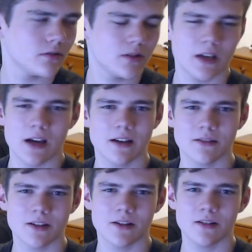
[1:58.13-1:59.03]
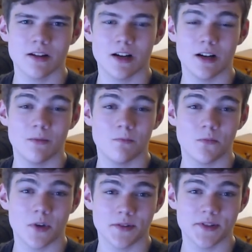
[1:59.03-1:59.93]
I don't know.
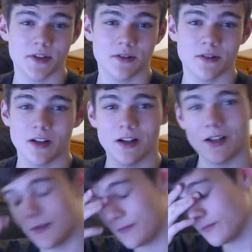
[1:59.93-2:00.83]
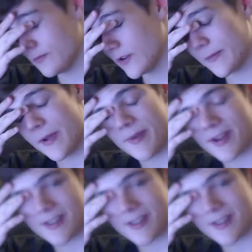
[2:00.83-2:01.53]
Also, a friend of my parents